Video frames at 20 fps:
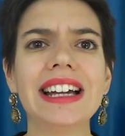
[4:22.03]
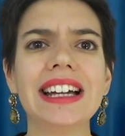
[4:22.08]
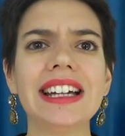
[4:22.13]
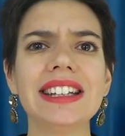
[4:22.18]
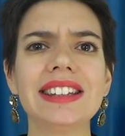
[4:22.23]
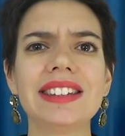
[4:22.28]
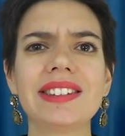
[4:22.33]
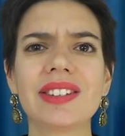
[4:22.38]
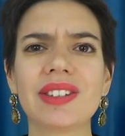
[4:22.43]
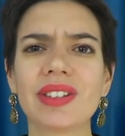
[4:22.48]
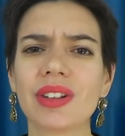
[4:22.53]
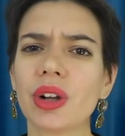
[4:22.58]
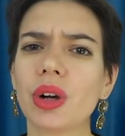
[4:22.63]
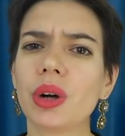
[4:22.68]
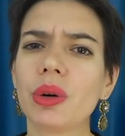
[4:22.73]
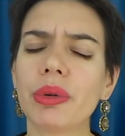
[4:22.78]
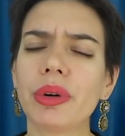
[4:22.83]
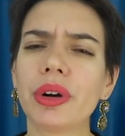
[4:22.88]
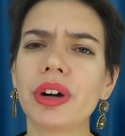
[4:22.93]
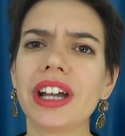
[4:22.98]
It's
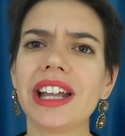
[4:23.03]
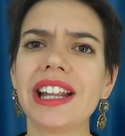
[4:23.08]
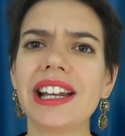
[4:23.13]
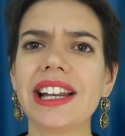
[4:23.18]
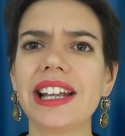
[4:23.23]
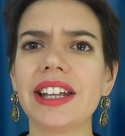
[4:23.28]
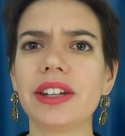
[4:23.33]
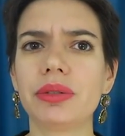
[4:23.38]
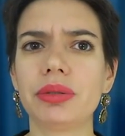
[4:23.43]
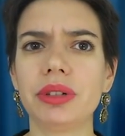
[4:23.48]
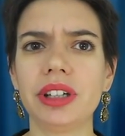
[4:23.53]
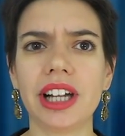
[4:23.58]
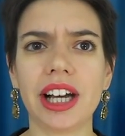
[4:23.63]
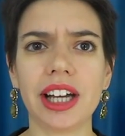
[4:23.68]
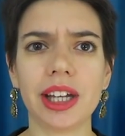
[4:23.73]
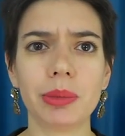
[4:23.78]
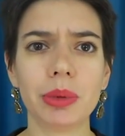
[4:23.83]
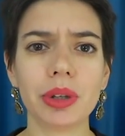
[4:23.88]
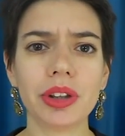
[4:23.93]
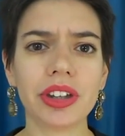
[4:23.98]
slower and less
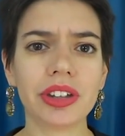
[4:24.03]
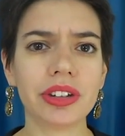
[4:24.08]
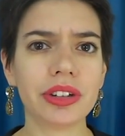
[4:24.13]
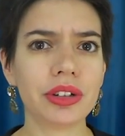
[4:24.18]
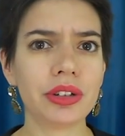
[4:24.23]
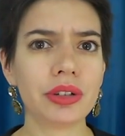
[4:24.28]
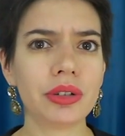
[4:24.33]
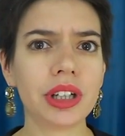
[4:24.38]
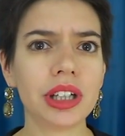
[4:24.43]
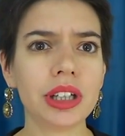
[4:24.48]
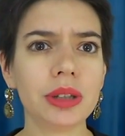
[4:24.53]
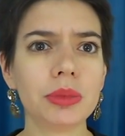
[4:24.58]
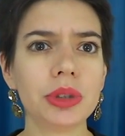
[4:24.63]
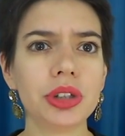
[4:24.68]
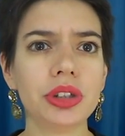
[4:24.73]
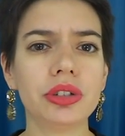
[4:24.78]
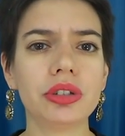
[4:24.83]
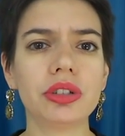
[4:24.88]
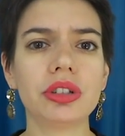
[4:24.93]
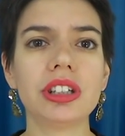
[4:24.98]
reliable than the train,
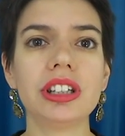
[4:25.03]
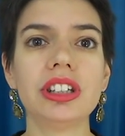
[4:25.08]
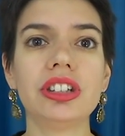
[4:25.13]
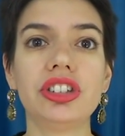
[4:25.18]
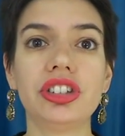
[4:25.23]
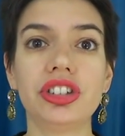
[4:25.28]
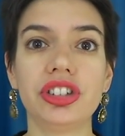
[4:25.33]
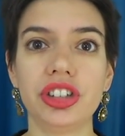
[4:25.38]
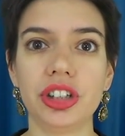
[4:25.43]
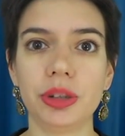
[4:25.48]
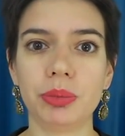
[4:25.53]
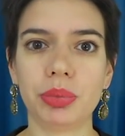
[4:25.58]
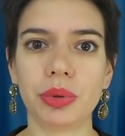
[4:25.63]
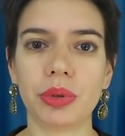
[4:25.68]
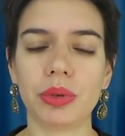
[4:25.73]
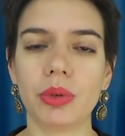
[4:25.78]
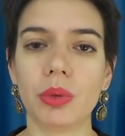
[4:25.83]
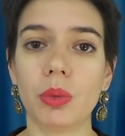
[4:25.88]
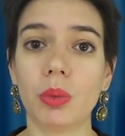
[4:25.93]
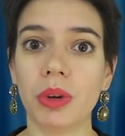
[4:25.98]
but usually
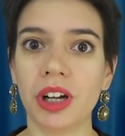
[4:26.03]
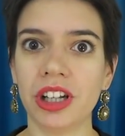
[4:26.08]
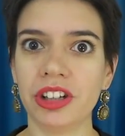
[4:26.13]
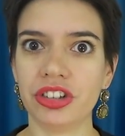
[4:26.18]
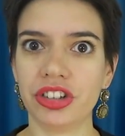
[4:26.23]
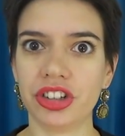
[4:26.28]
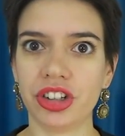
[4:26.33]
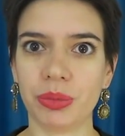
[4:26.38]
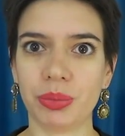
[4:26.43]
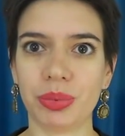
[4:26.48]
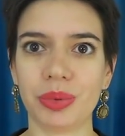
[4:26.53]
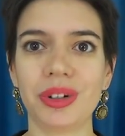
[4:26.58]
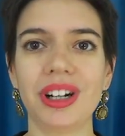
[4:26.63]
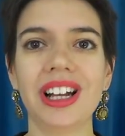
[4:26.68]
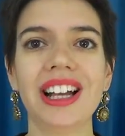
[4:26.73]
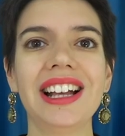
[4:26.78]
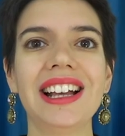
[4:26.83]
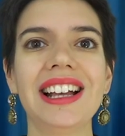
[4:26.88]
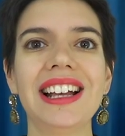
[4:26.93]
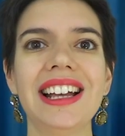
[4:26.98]
cheaper, way
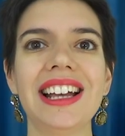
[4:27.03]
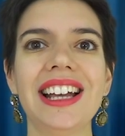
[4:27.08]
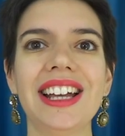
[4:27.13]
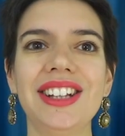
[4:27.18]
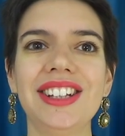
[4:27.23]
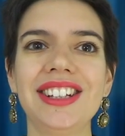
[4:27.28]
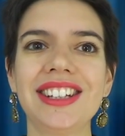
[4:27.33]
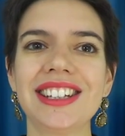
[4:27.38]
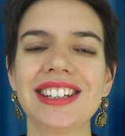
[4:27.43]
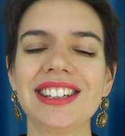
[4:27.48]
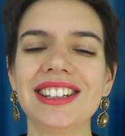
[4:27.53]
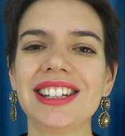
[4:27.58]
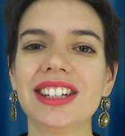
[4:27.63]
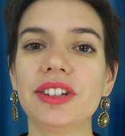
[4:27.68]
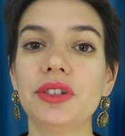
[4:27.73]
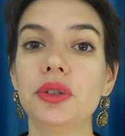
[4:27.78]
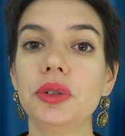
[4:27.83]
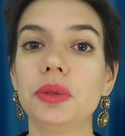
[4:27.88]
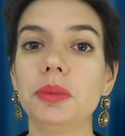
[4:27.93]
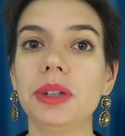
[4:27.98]
cheaper, and you can
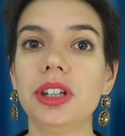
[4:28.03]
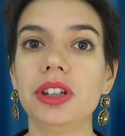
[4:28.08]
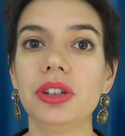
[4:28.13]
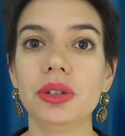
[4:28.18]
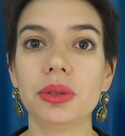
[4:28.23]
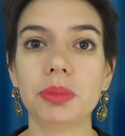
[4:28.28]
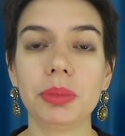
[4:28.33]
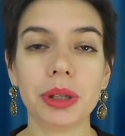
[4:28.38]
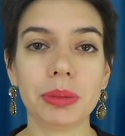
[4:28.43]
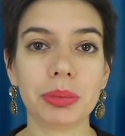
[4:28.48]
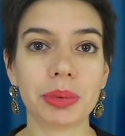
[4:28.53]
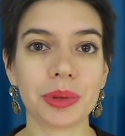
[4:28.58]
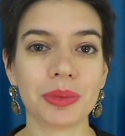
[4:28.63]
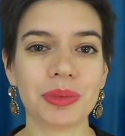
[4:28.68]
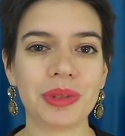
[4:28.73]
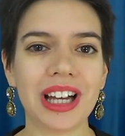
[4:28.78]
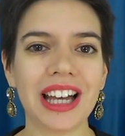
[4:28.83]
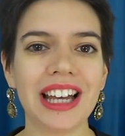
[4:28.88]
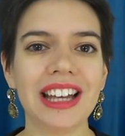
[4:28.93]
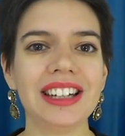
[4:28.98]
get to meet new
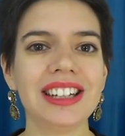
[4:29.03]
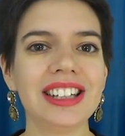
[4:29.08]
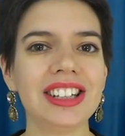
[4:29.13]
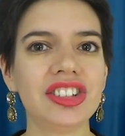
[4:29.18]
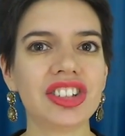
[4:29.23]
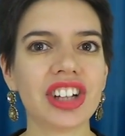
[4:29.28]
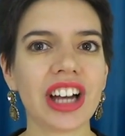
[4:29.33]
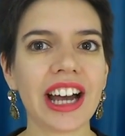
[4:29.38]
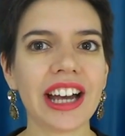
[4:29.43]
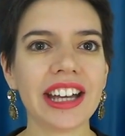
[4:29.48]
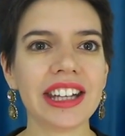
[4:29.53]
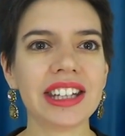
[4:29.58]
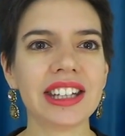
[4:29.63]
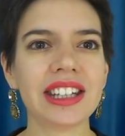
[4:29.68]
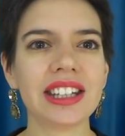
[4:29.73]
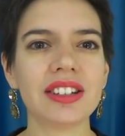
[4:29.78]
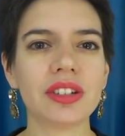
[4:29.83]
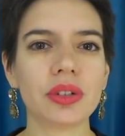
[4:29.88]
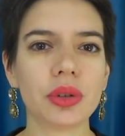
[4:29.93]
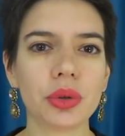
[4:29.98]
people.
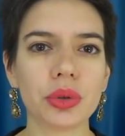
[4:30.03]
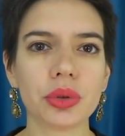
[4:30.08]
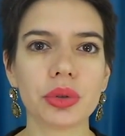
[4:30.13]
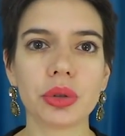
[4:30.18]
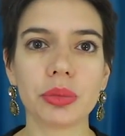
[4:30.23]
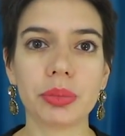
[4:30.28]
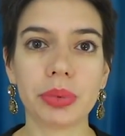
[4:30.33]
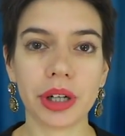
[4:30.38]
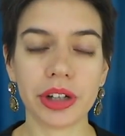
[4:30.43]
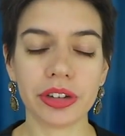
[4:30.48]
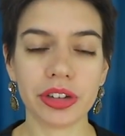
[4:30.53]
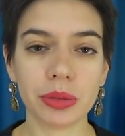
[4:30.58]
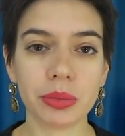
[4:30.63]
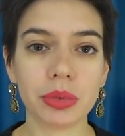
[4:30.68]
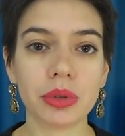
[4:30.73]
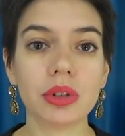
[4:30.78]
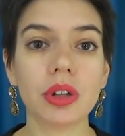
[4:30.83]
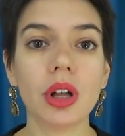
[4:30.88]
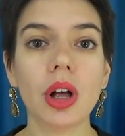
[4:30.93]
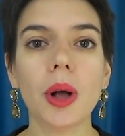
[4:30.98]
Hitchhiking is also
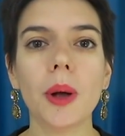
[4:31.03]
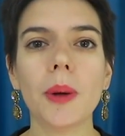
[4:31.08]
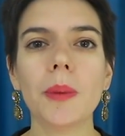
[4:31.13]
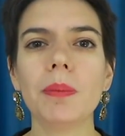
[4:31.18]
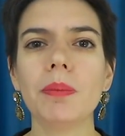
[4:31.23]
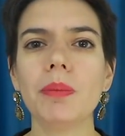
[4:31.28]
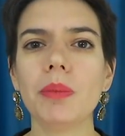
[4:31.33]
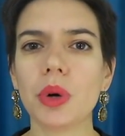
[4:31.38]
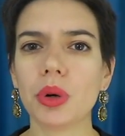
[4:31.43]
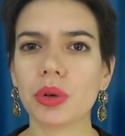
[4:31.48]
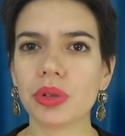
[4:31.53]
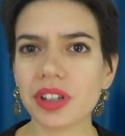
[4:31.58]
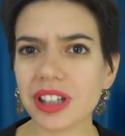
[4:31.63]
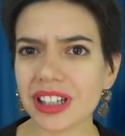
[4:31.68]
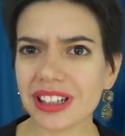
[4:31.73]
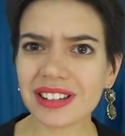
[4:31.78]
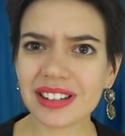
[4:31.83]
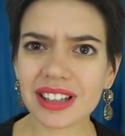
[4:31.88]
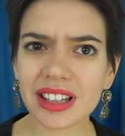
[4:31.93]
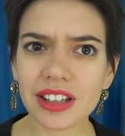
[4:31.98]
possible,
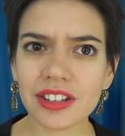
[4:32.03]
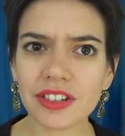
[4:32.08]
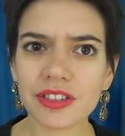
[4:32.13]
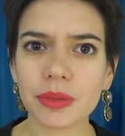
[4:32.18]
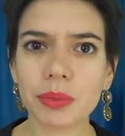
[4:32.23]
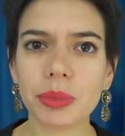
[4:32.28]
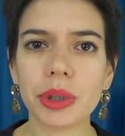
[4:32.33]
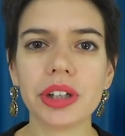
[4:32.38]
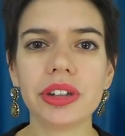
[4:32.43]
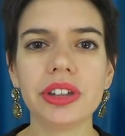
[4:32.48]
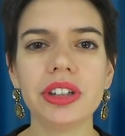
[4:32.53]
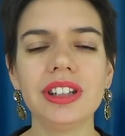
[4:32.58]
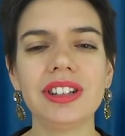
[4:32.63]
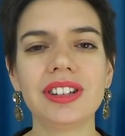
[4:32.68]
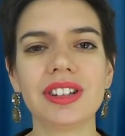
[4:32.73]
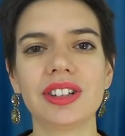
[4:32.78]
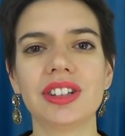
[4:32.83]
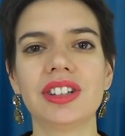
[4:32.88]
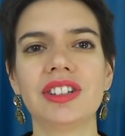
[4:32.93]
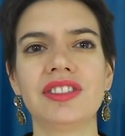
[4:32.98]
mostly safe, but
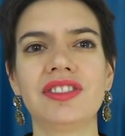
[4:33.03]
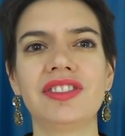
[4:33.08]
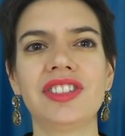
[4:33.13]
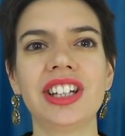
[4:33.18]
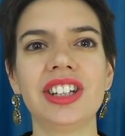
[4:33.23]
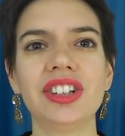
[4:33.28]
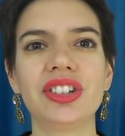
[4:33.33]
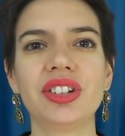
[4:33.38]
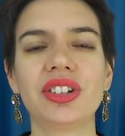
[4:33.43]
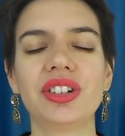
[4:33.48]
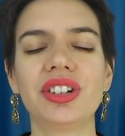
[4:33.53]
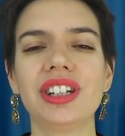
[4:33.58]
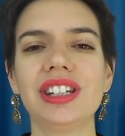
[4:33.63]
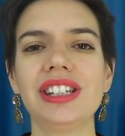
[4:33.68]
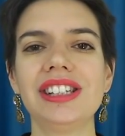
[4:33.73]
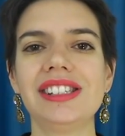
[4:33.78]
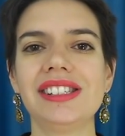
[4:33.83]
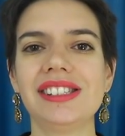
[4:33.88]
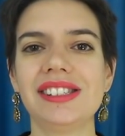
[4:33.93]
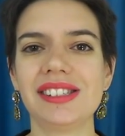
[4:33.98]
it's an adventure
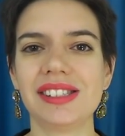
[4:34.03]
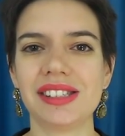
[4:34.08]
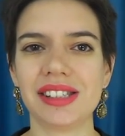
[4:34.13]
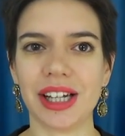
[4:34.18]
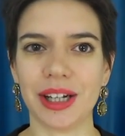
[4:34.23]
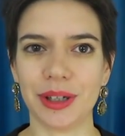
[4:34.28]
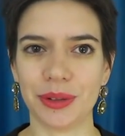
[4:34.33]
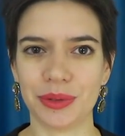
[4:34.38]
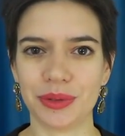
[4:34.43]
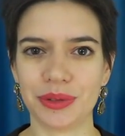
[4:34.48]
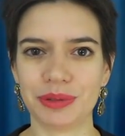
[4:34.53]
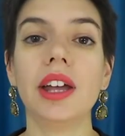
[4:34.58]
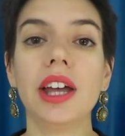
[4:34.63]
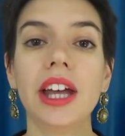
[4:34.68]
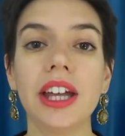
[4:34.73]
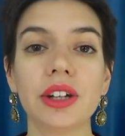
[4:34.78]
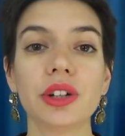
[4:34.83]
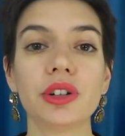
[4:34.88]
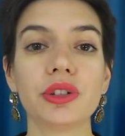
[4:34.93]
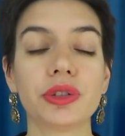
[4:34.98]
in itself.
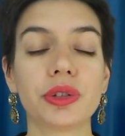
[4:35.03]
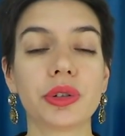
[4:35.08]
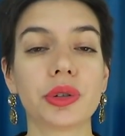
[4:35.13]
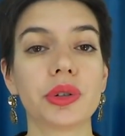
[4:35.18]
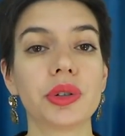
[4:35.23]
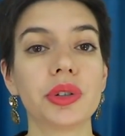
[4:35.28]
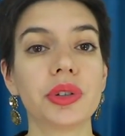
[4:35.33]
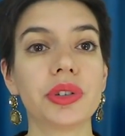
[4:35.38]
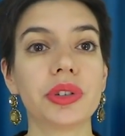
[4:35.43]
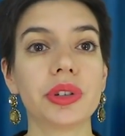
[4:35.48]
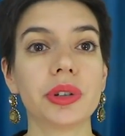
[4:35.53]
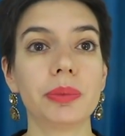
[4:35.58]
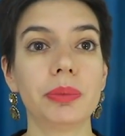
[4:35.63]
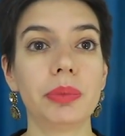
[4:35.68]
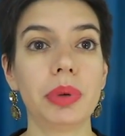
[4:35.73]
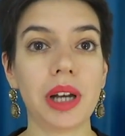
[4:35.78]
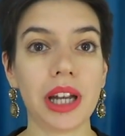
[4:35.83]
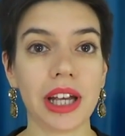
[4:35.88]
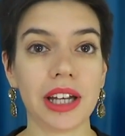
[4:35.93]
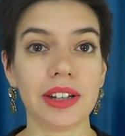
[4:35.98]
And of course,
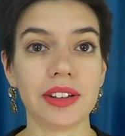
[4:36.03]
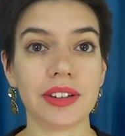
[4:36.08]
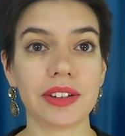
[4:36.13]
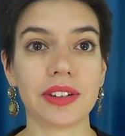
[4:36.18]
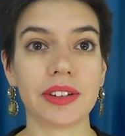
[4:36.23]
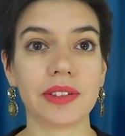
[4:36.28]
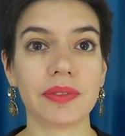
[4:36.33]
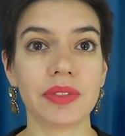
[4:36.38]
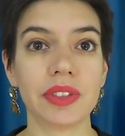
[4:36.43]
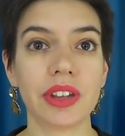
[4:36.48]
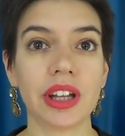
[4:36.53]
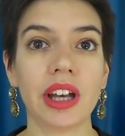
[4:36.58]
planes.